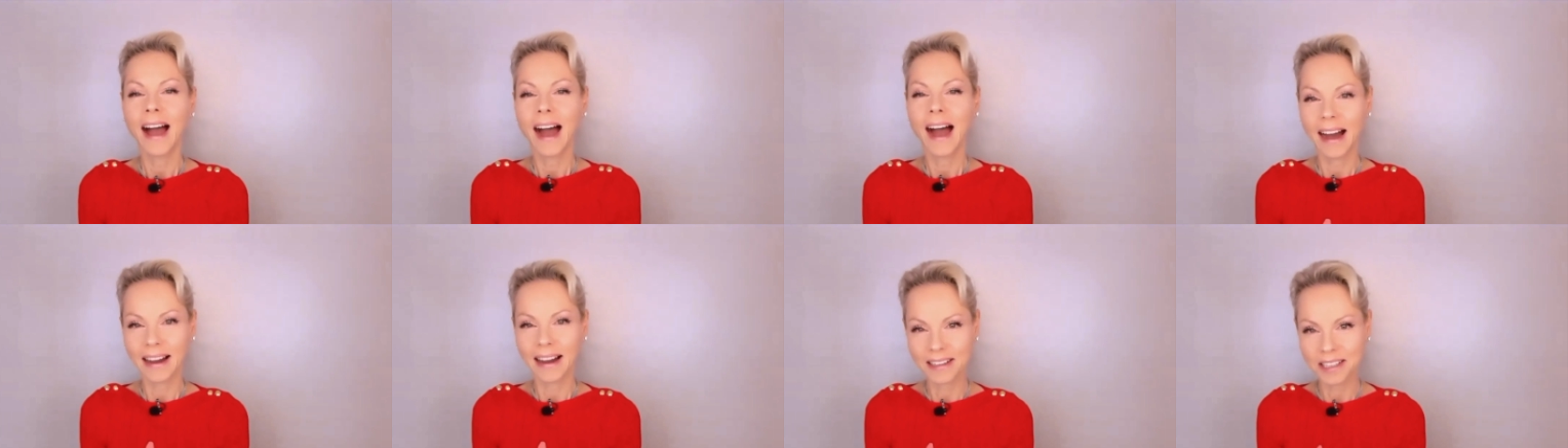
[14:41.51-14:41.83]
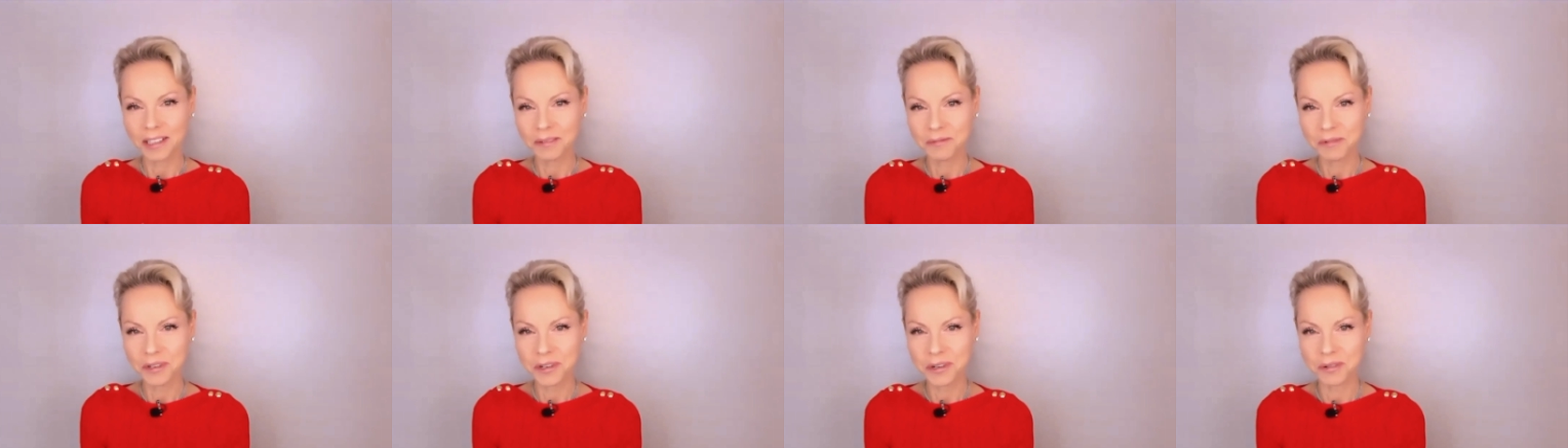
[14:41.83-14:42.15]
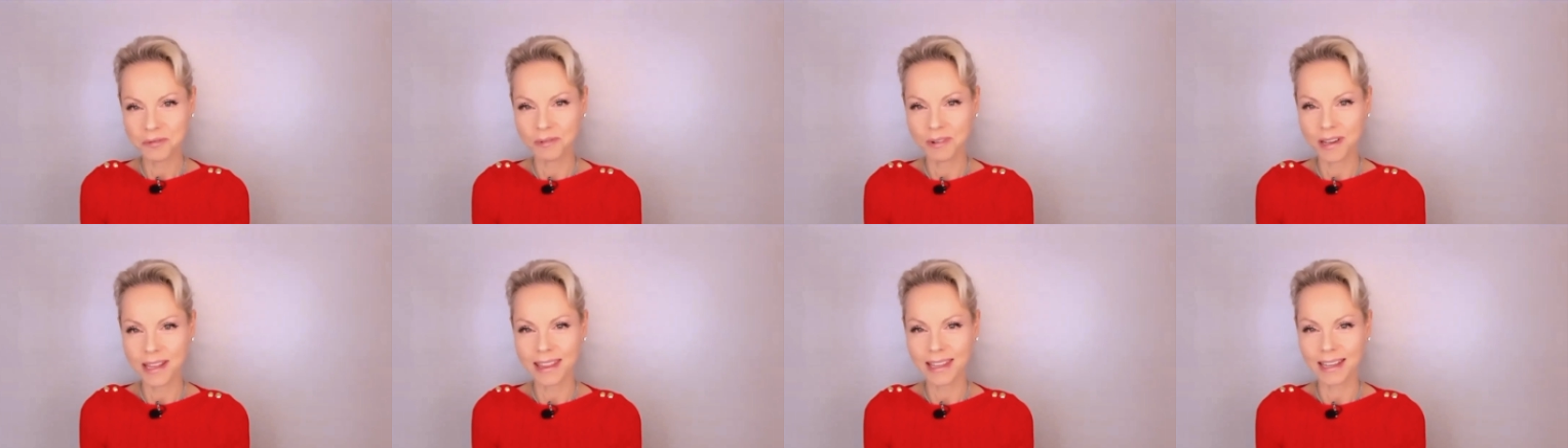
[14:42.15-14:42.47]

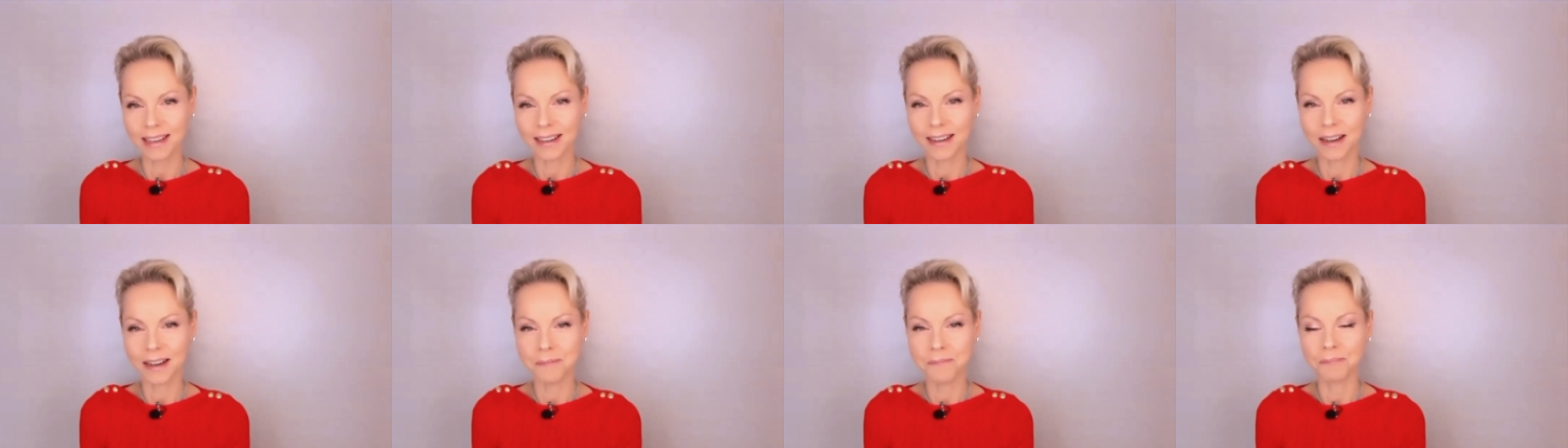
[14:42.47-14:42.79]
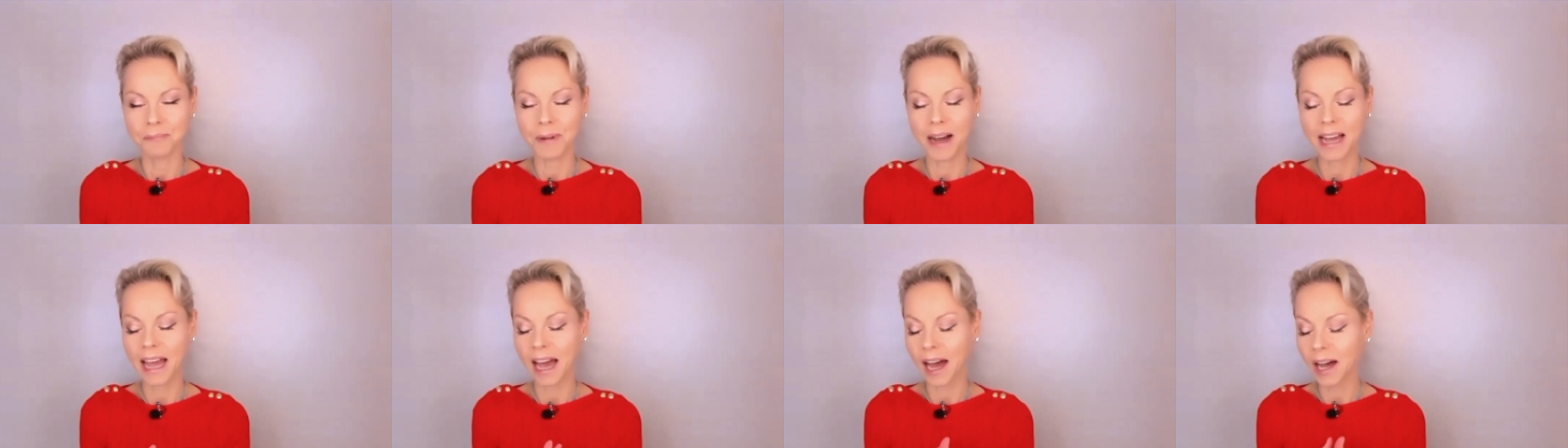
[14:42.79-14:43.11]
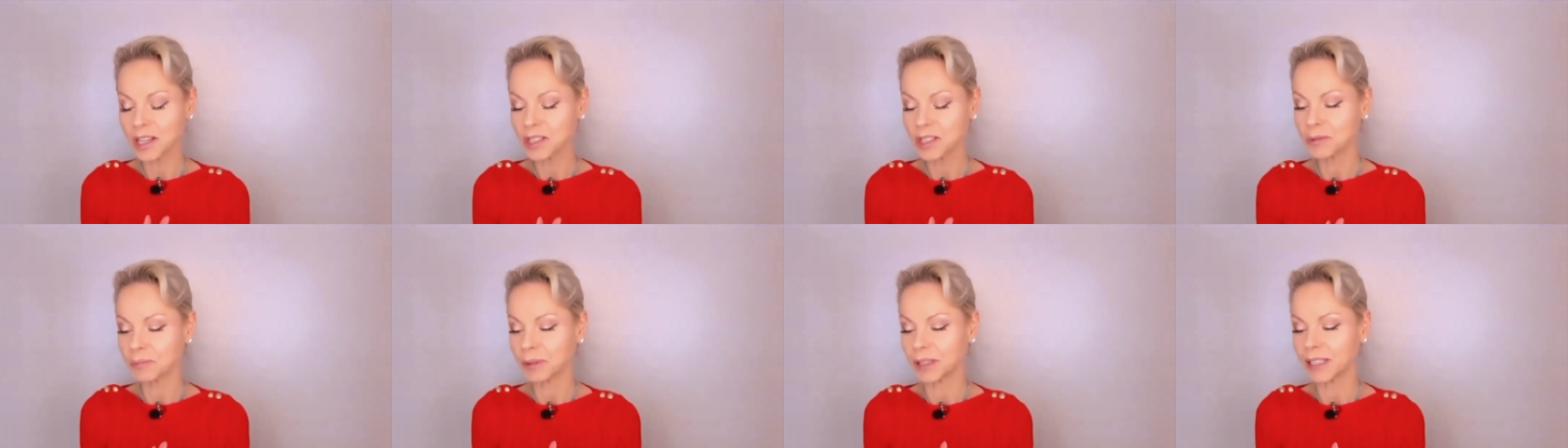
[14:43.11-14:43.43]
honeymoon with my
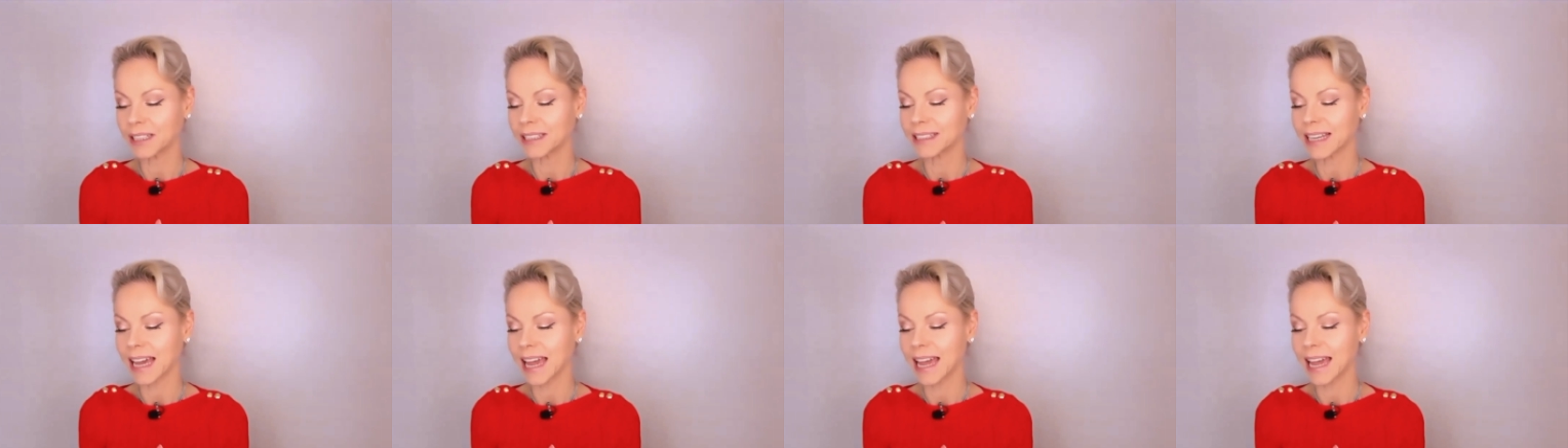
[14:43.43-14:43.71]
husband,